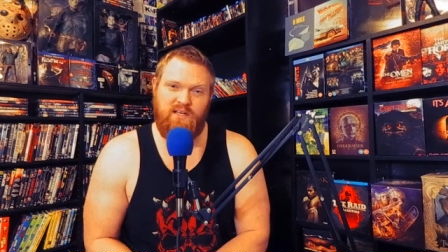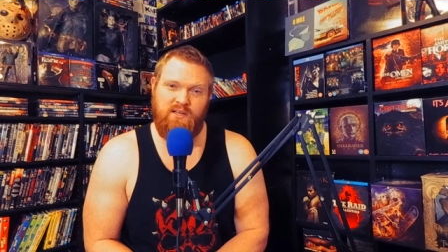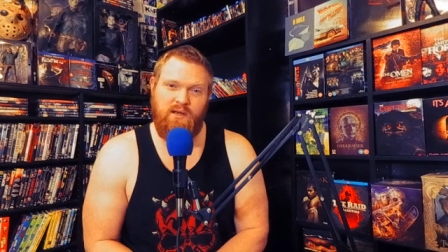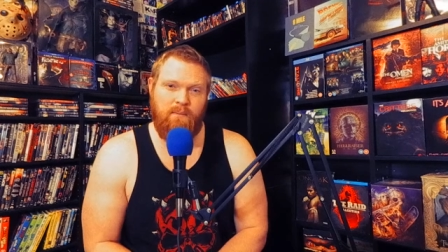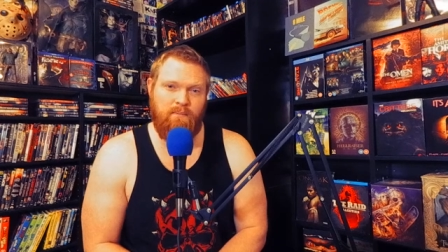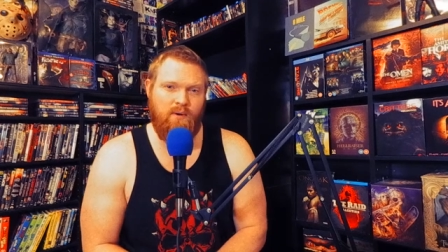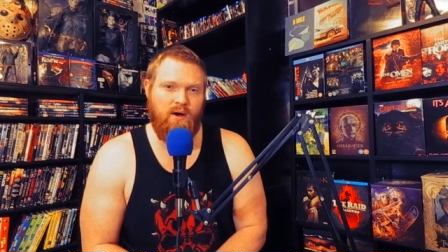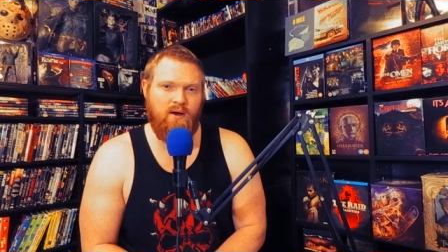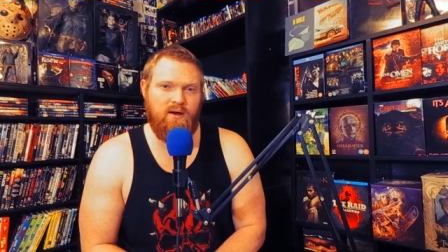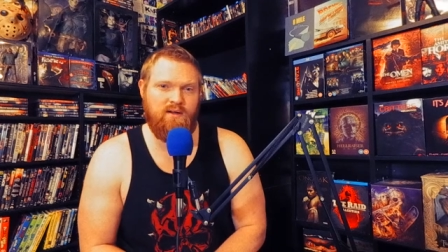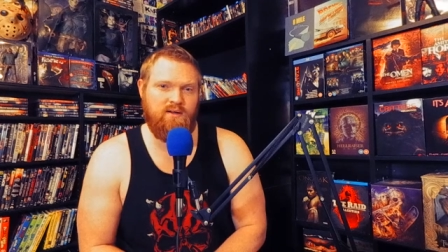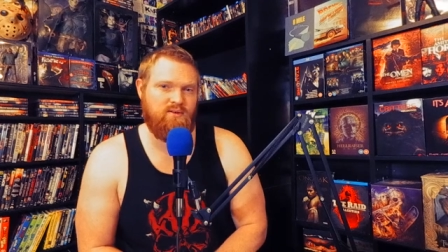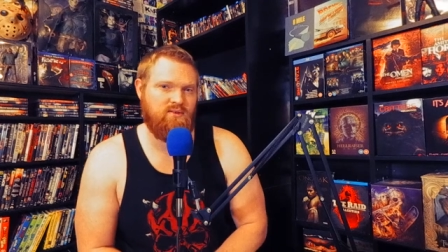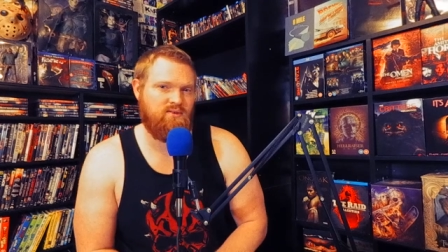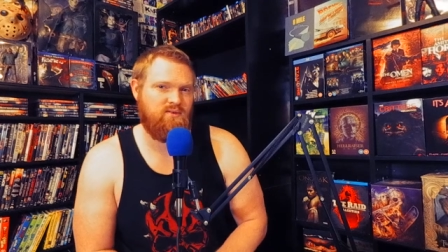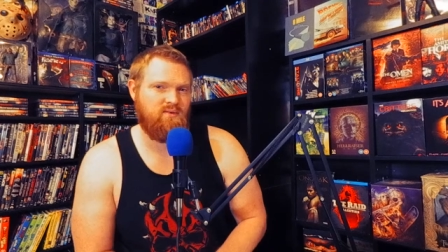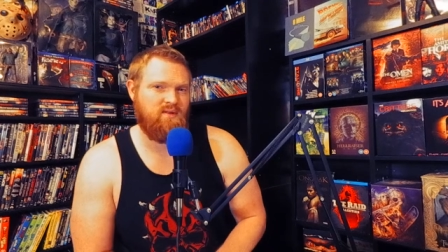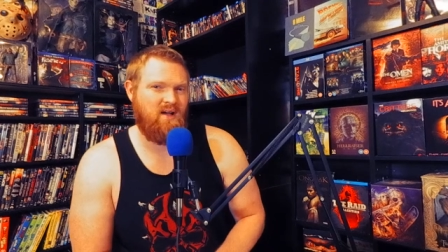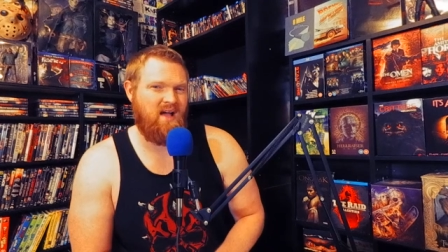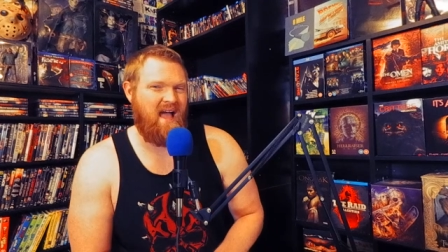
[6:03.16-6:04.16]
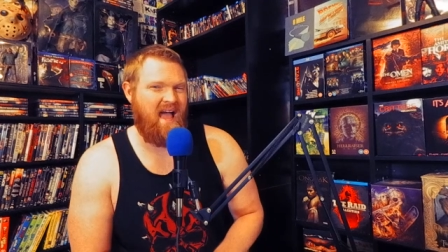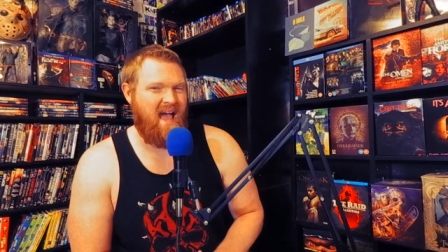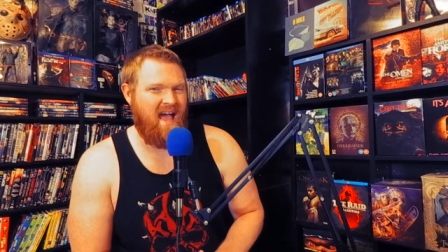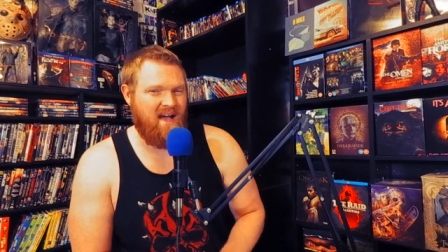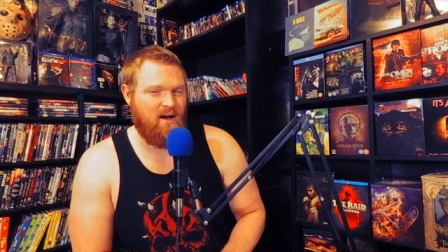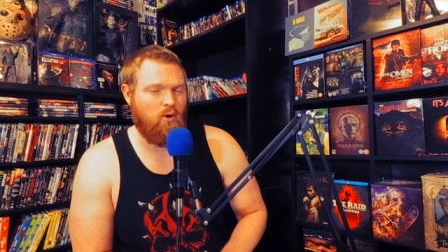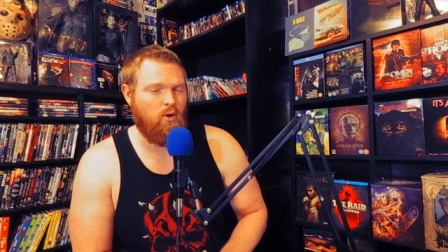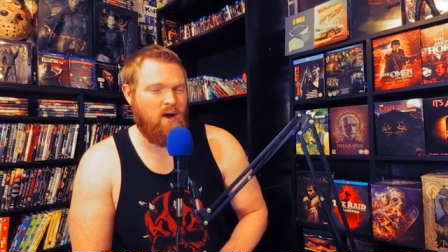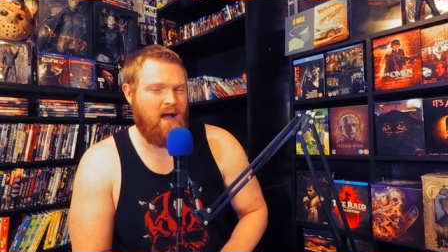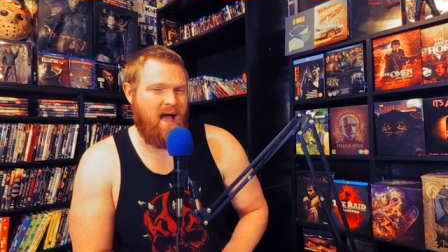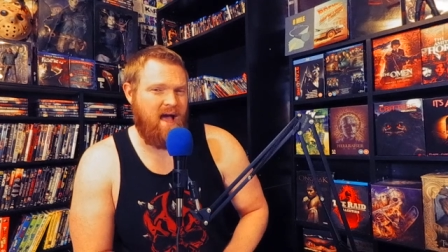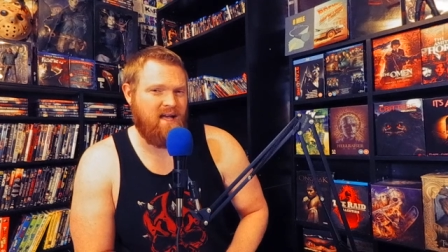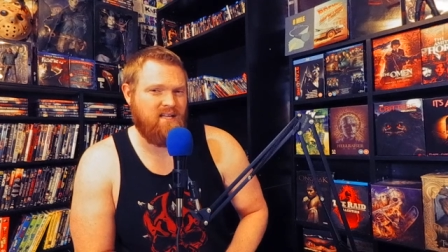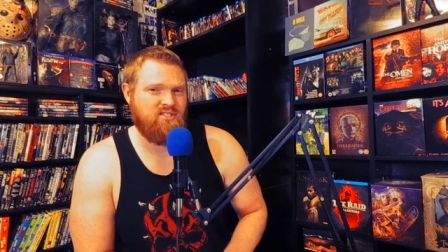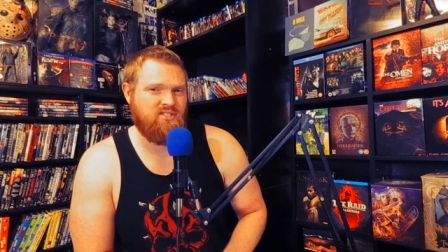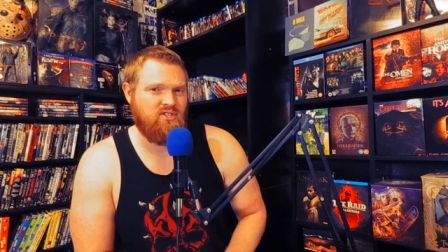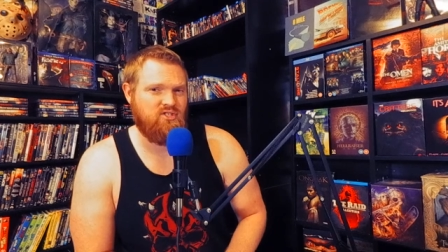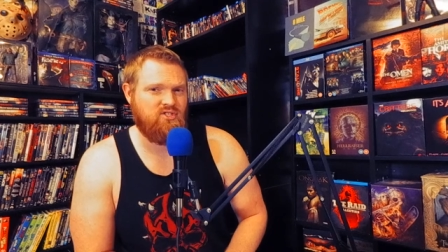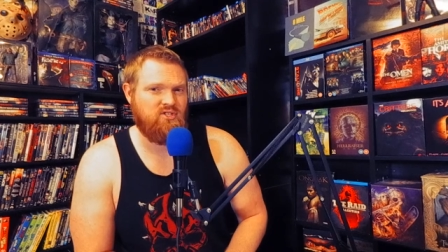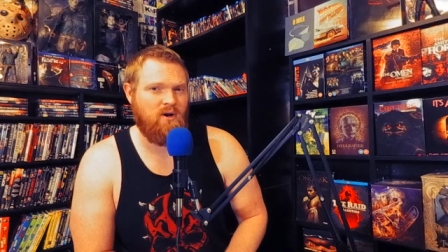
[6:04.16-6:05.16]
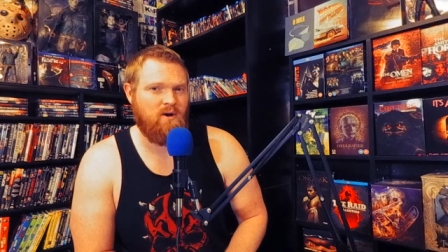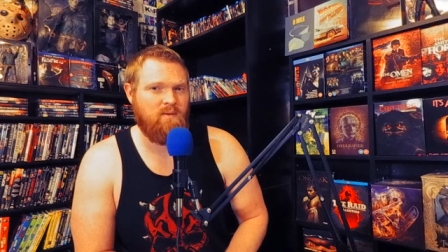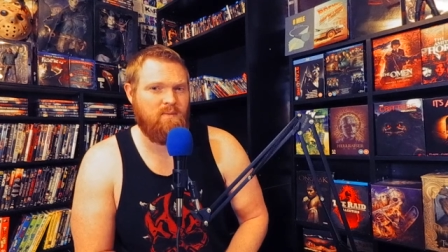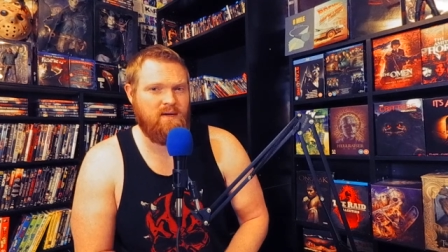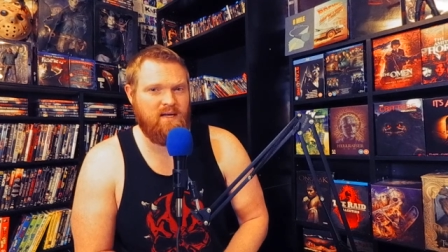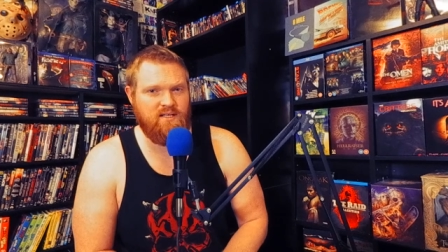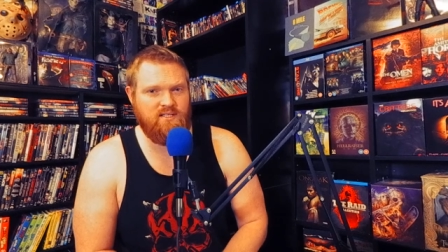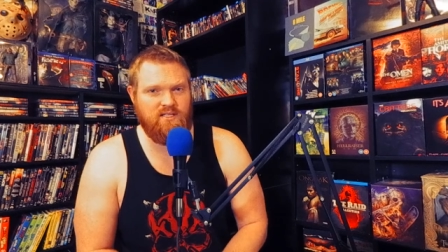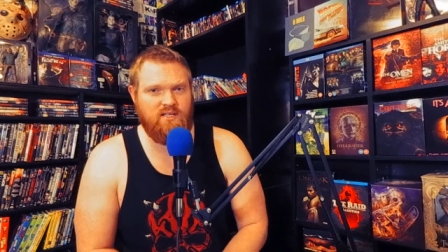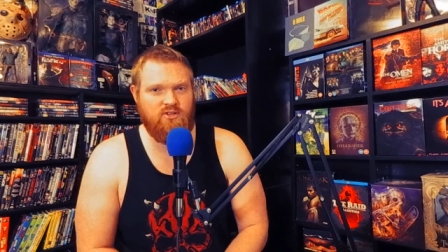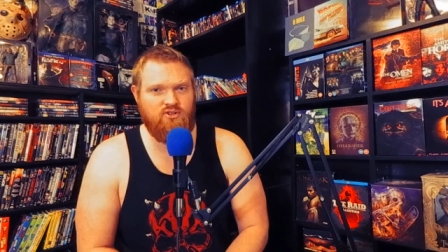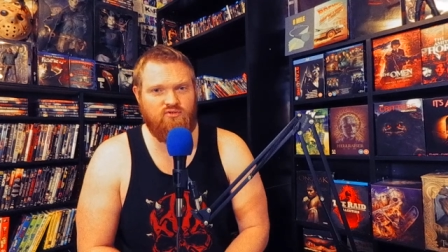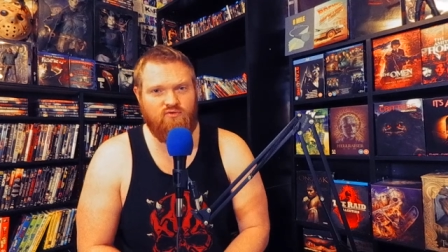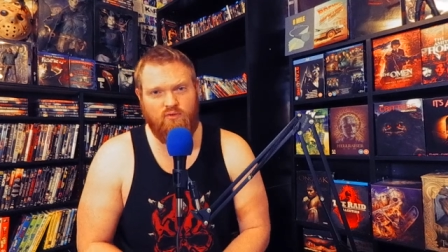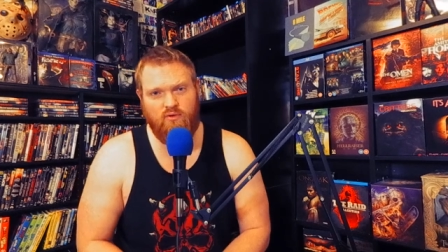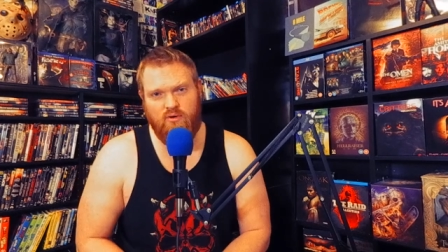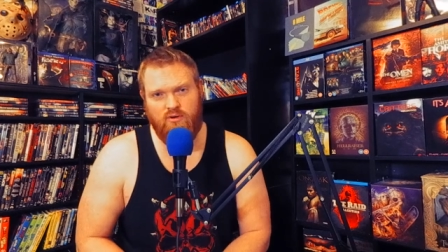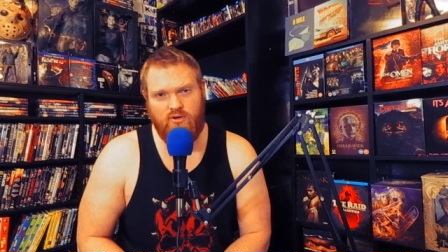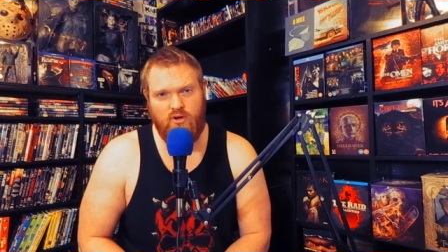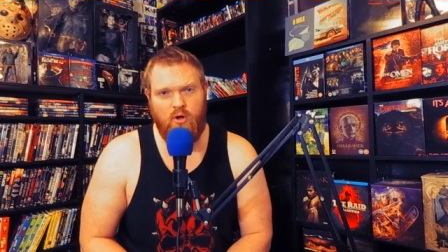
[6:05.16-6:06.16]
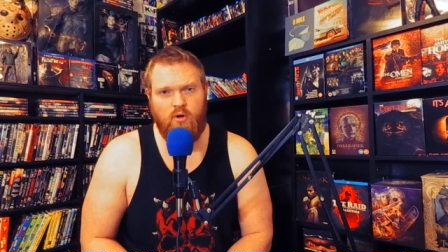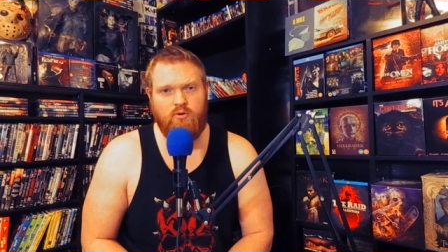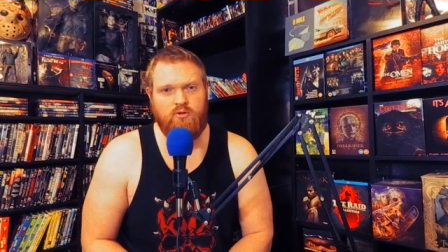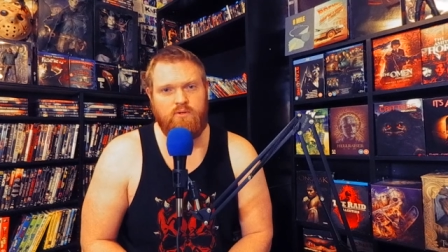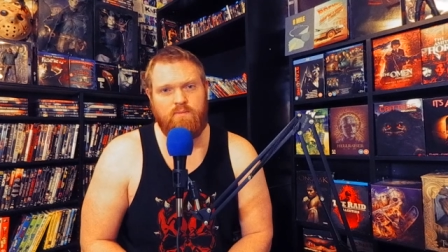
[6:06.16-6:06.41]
on or as disturbing as it is for adults,